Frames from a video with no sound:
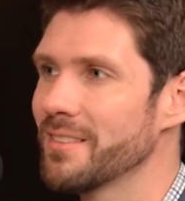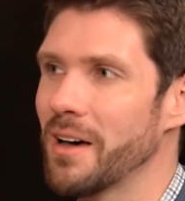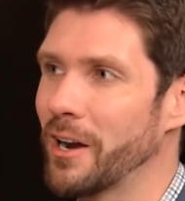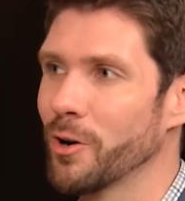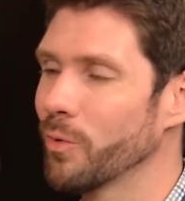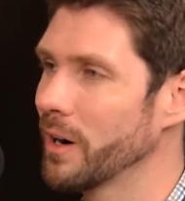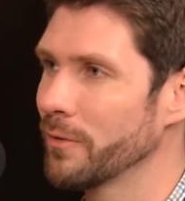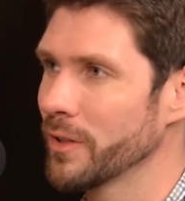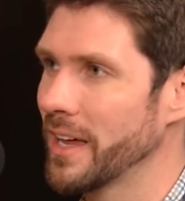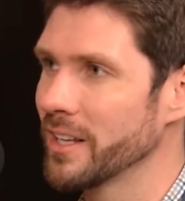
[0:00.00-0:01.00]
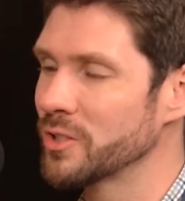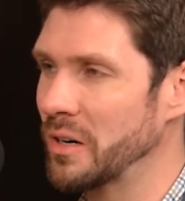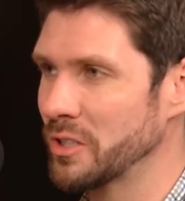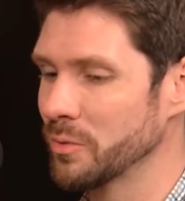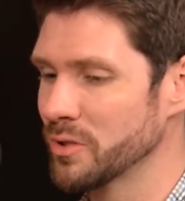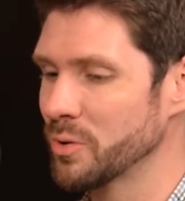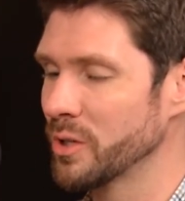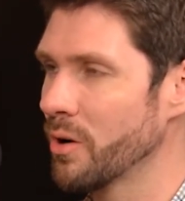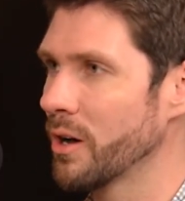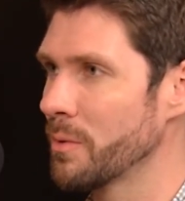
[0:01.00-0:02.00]
I don't know wherever that instructor was doing
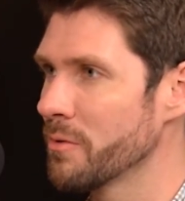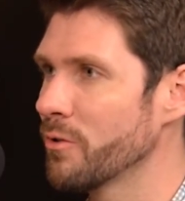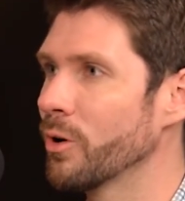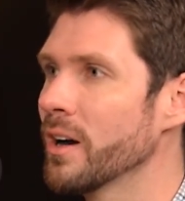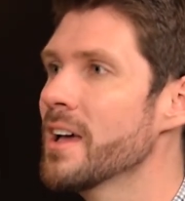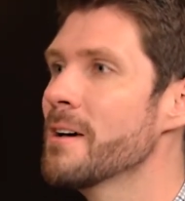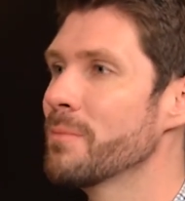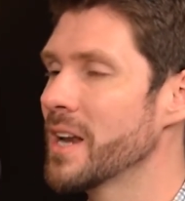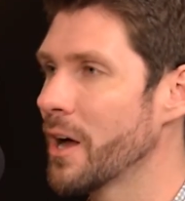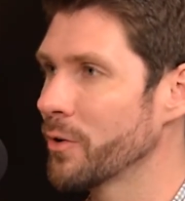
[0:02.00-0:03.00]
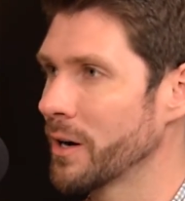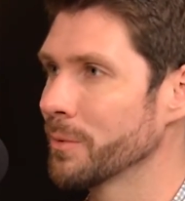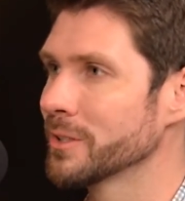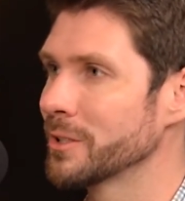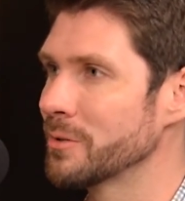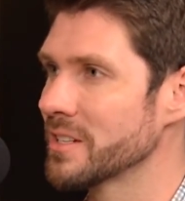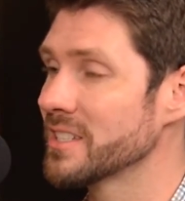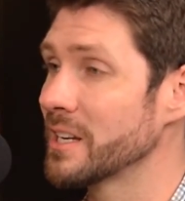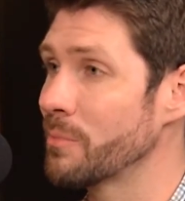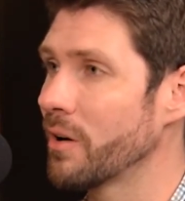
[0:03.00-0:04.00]
yoga before, but now they're able to use a
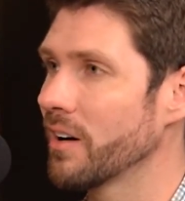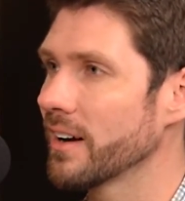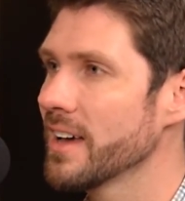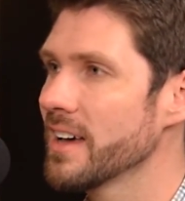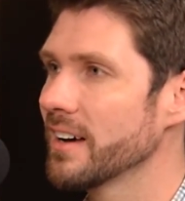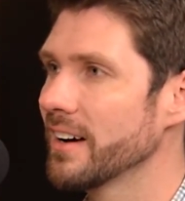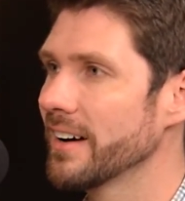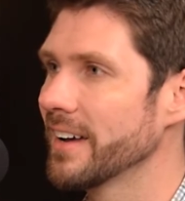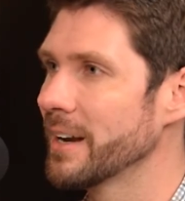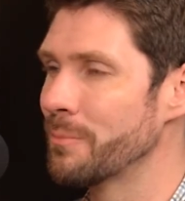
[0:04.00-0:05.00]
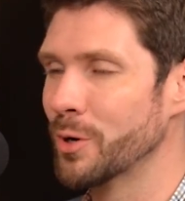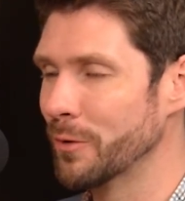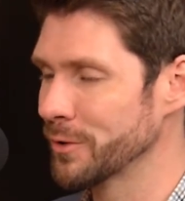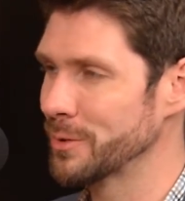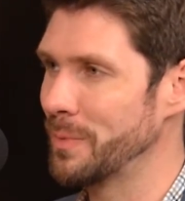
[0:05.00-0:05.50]
city park in a beautiful space.